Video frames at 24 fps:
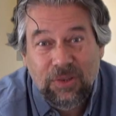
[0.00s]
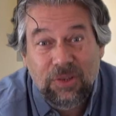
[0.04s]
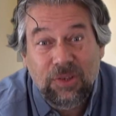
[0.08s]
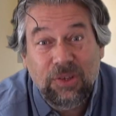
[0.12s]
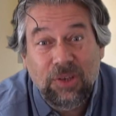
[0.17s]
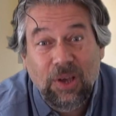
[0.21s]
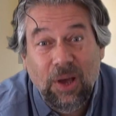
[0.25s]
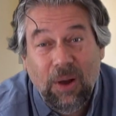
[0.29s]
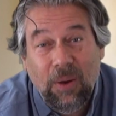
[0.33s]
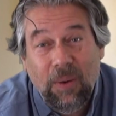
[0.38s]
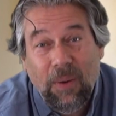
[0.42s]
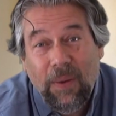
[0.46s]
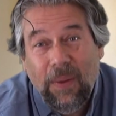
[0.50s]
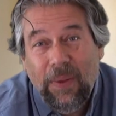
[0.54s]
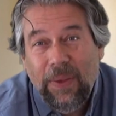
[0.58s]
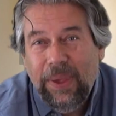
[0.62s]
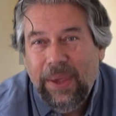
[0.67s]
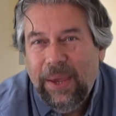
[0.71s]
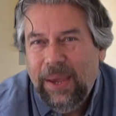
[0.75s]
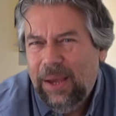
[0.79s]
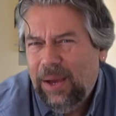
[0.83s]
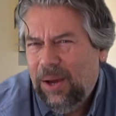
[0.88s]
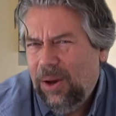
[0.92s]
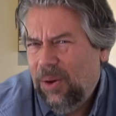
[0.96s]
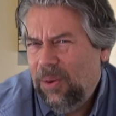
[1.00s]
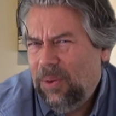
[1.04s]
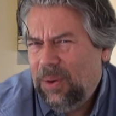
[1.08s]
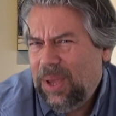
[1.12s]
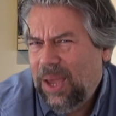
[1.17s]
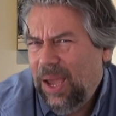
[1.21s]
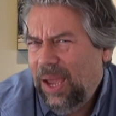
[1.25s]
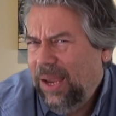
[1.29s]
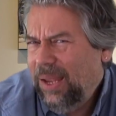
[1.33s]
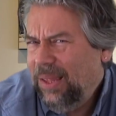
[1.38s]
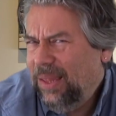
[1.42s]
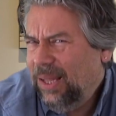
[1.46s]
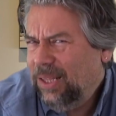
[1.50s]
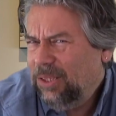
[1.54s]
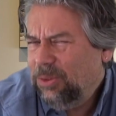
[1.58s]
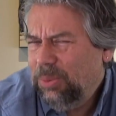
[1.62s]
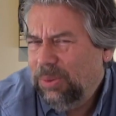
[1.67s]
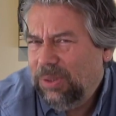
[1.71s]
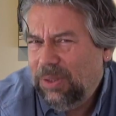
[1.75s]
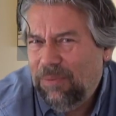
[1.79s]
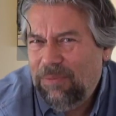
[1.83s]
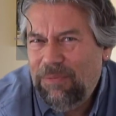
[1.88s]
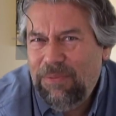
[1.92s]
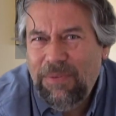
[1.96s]
So, okay, that's
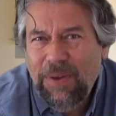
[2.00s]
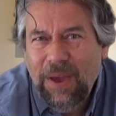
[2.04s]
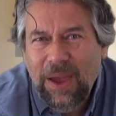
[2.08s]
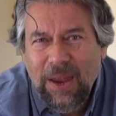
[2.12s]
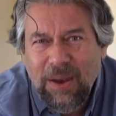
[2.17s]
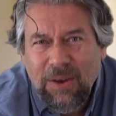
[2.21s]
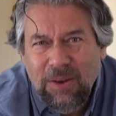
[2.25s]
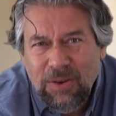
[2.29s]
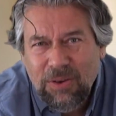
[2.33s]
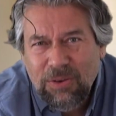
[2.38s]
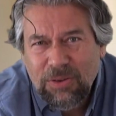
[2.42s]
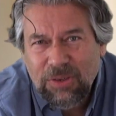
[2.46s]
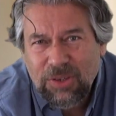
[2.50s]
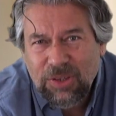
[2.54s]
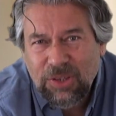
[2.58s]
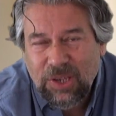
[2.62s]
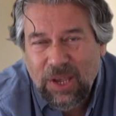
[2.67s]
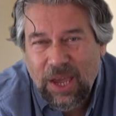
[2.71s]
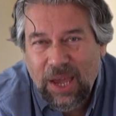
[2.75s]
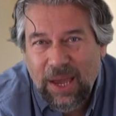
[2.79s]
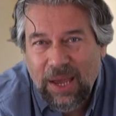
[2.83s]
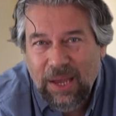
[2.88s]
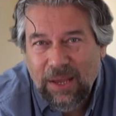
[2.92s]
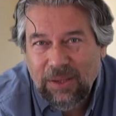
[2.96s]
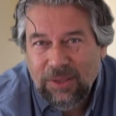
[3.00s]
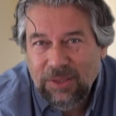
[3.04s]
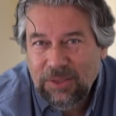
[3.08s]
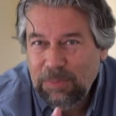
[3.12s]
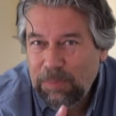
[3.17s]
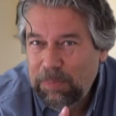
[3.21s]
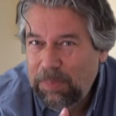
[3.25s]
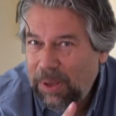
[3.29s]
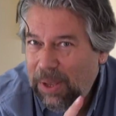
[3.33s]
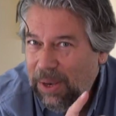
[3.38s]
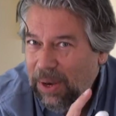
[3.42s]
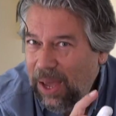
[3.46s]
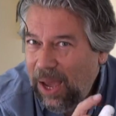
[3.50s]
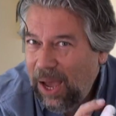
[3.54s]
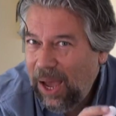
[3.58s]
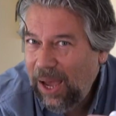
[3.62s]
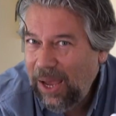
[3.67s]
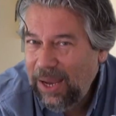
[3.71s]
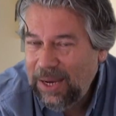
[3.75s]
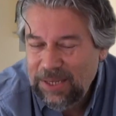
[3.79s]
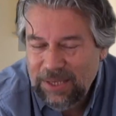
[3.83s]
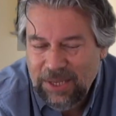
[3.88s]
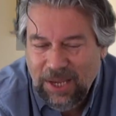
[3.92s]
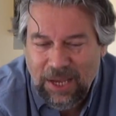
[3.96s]
what the vendor says, but
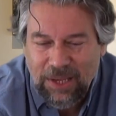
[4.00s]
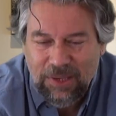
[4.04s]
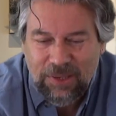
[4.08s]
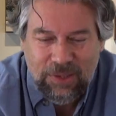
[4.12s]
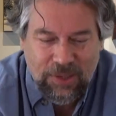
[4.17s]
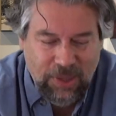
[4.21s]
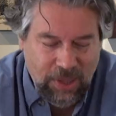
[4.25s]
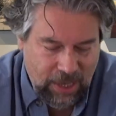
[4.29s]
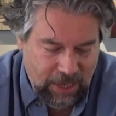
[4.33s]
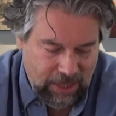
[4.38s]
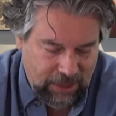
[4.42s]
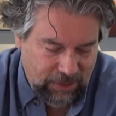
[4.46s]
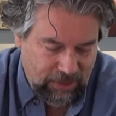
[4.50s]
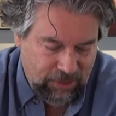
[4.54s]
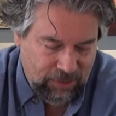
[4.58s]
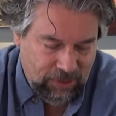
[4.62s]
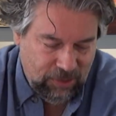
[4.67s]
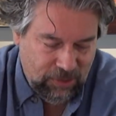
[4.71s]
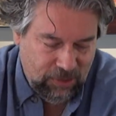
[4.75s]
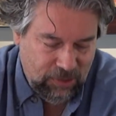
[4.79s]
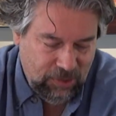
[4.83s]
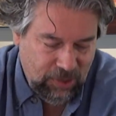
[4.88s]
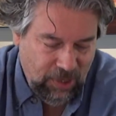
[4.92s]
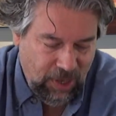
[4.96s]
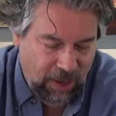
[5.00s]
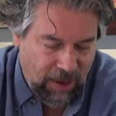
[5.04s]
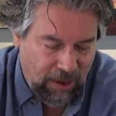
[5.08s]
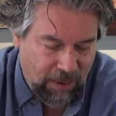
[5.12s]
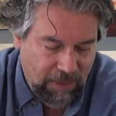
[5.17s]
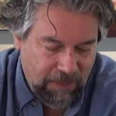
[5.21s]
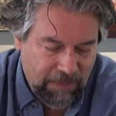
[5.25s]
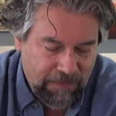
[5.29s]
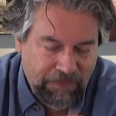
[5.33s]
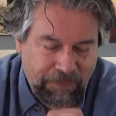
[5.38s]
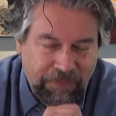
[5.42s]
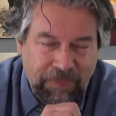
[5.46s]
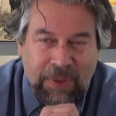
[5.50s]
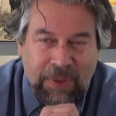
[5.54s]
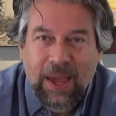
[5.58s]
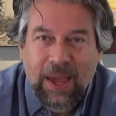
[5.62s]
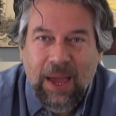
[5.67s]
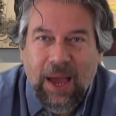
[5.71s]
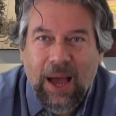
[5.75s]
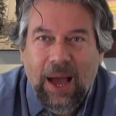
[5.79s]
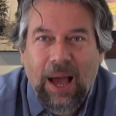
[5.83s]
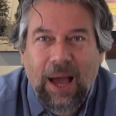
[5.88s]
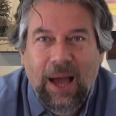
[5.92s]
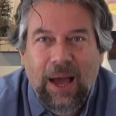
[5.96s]
I test things. So,
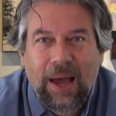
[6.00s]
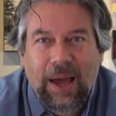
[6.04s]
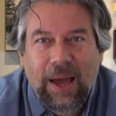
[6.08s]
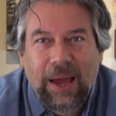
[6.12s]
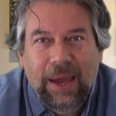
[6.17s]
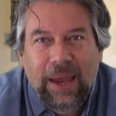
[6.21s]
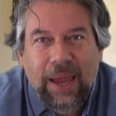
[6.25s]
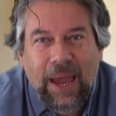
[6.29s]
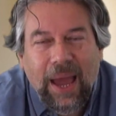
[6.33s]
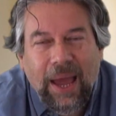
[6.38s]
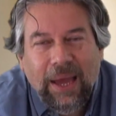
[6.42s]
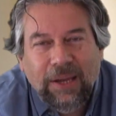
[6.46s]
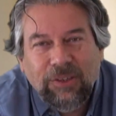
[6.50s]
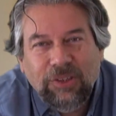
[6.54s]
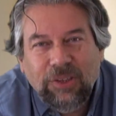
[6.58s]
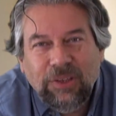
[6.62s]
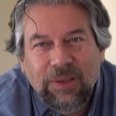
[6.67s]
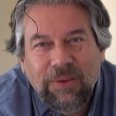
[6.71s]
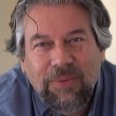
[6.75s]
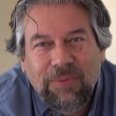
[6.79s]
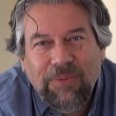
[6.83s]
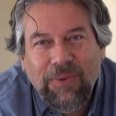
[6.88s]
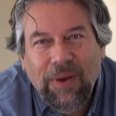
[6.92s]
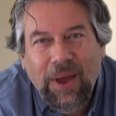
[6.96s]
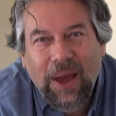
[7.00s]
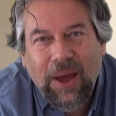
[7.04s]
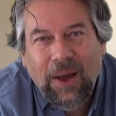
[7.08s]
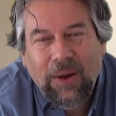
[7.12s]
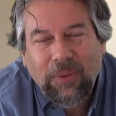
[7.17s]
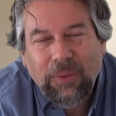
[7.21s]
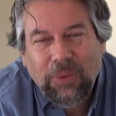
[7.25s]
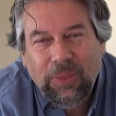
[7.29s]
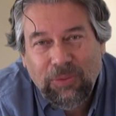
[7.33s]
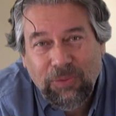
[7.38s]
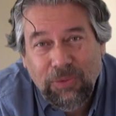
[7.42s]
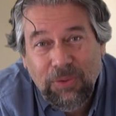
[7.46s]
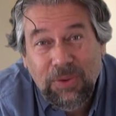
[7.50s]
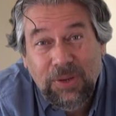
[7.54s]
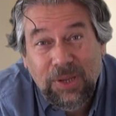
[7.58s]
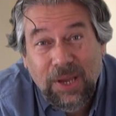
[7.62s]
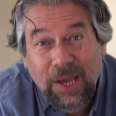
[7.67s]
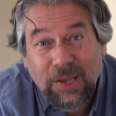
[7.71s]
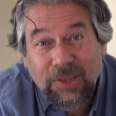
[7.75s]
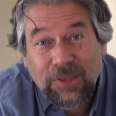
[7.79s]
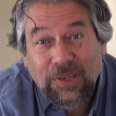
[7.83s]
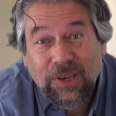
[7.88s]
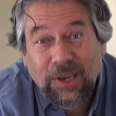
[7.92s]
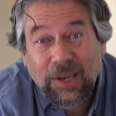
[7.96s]
I actually found through
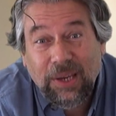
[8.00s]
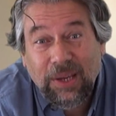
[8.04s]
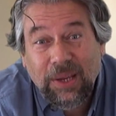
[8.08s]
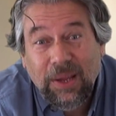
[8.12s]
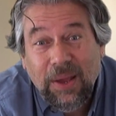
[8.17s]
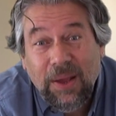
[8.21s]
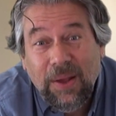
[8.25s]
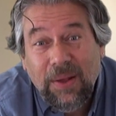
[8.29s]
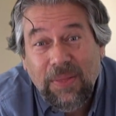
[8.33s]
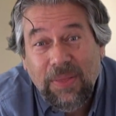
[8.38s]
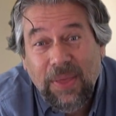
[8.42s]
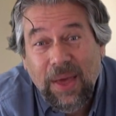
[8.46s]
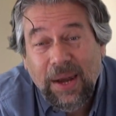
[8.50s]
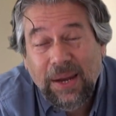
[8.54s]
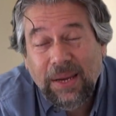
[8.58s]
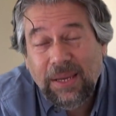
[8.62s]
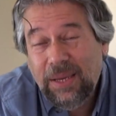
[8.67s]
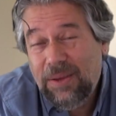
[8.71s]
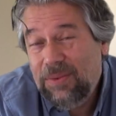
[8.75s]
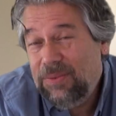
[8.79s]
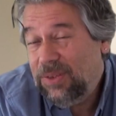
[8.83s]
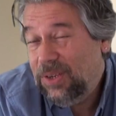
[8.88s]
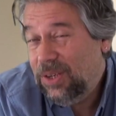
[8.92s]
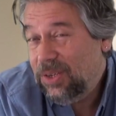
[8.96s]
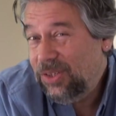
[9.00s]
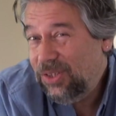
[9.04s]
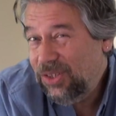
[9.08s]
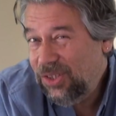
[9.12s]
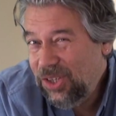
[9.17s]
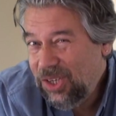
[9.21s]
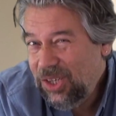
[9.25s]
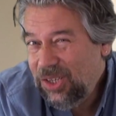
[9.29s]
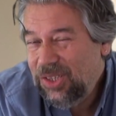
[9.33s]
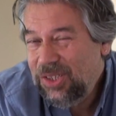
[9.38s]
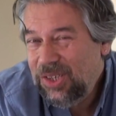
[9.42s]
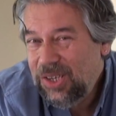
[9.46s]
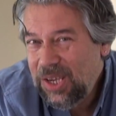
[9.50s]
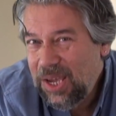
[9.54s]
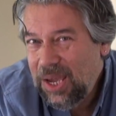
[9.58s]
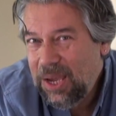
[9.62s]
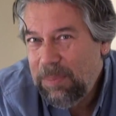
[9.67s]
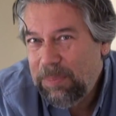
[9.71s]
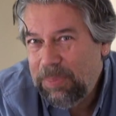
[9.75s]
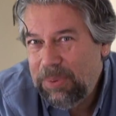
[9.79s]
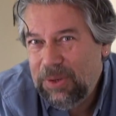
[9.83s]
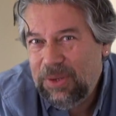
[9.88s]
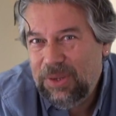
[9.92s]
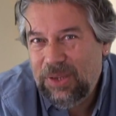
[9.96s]
testing that it gives a
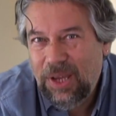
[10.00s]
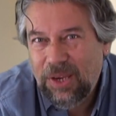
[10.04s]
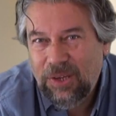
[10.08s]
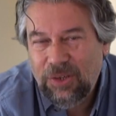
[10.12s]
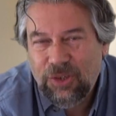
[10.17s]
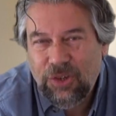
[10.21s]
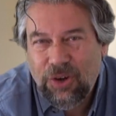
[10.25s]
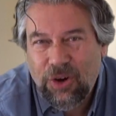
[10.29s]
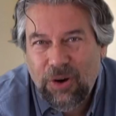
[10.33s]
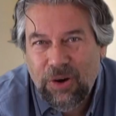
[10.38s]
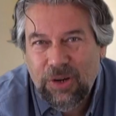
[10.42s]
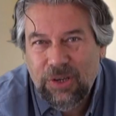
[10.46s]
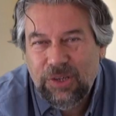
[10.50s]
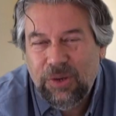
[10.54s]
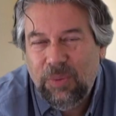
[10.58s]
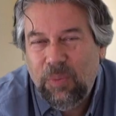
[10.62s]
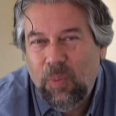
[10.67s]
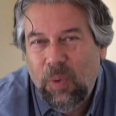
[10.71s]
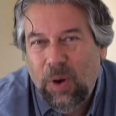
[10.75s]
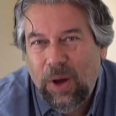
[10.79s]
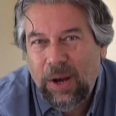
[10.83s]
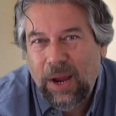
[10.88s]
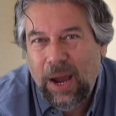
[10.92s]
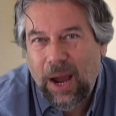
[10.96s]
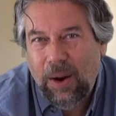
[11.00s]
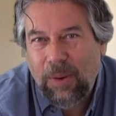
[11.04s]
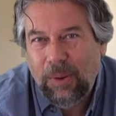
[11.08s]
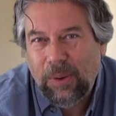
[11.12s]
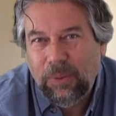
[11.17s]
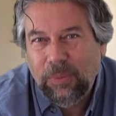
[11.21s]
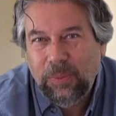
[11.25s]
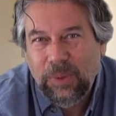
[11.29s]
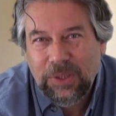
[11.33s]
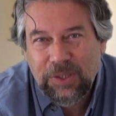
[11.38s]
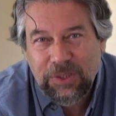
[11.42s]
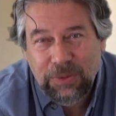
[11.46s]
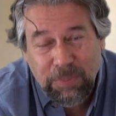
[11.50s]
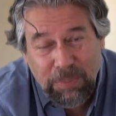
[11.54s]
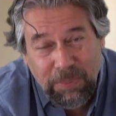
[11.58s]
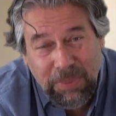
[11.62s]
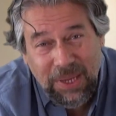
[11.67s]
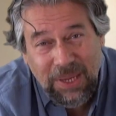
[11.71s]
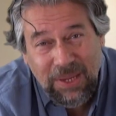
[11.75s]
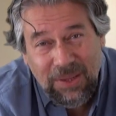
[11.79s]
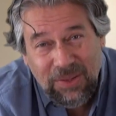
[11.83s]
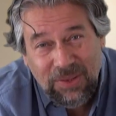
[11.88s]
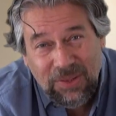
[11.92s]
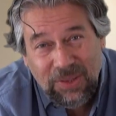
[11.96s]
68% charge in 1 hour, which
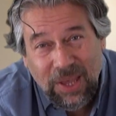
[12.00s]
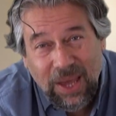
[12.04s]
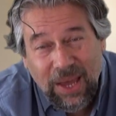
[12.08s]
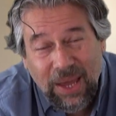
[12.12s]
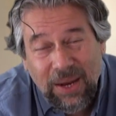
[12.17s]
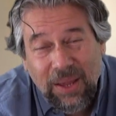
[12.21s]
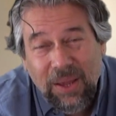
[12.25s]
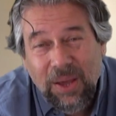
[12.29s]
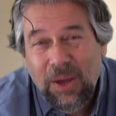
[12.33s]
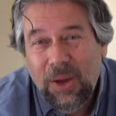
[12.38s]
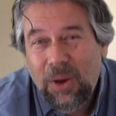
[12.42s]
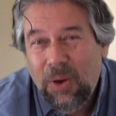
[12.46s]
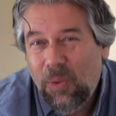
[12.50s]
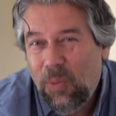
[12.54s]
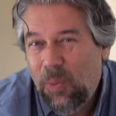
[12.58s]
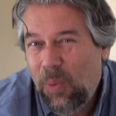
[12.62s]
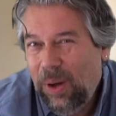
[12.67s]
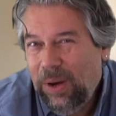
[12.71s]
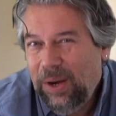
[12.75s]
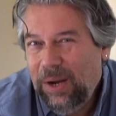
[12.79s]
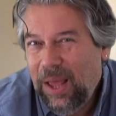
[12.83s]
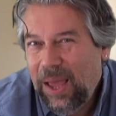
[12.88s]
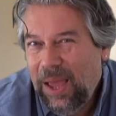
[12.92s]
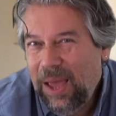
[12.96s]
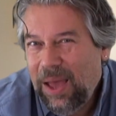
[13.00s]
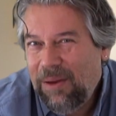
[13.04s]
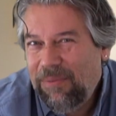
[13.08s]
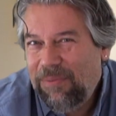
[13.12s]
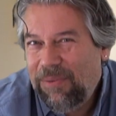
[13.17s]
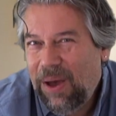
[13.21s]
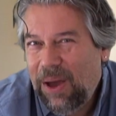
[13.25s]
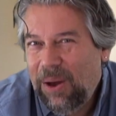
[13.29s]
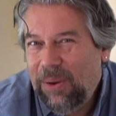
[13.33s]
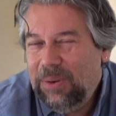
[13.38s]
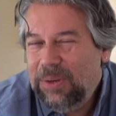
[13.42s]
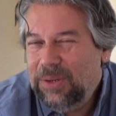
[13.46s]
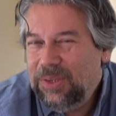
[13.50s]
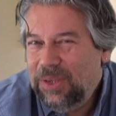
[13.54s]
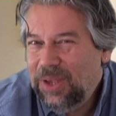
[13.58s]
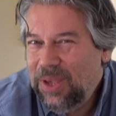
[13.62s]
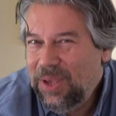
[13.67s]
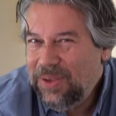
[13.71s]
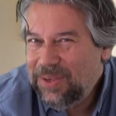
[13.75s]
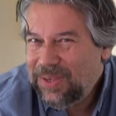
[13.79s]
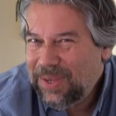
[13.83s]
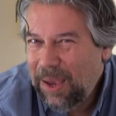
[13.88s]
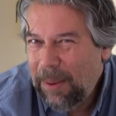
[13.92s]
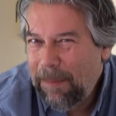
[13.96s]
means that 1.5 hours
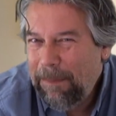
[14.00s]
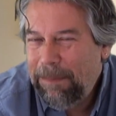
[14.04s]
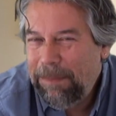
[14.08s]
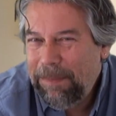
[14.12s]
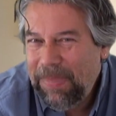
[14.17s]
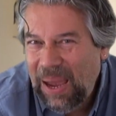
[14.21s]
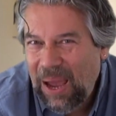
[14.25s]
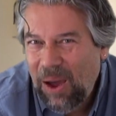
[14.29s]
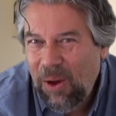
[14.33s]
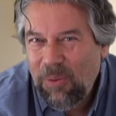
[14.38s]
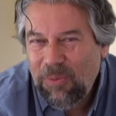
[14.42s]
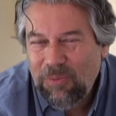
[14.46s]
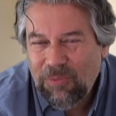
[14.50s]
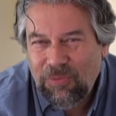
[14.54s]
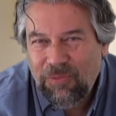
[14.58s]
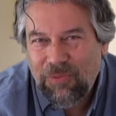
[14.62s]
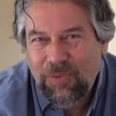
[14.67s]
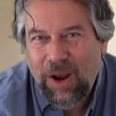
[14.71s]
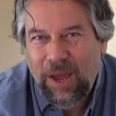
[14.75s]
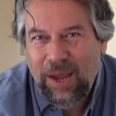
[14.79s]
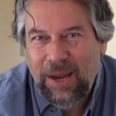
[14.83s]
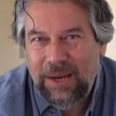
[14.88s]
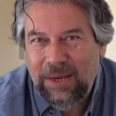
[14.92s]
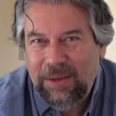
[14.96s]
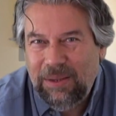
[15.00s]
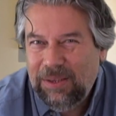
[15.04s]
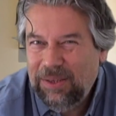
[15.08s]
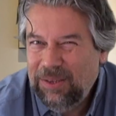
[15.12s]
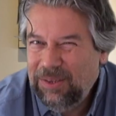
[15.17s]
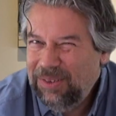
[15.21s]
is about right.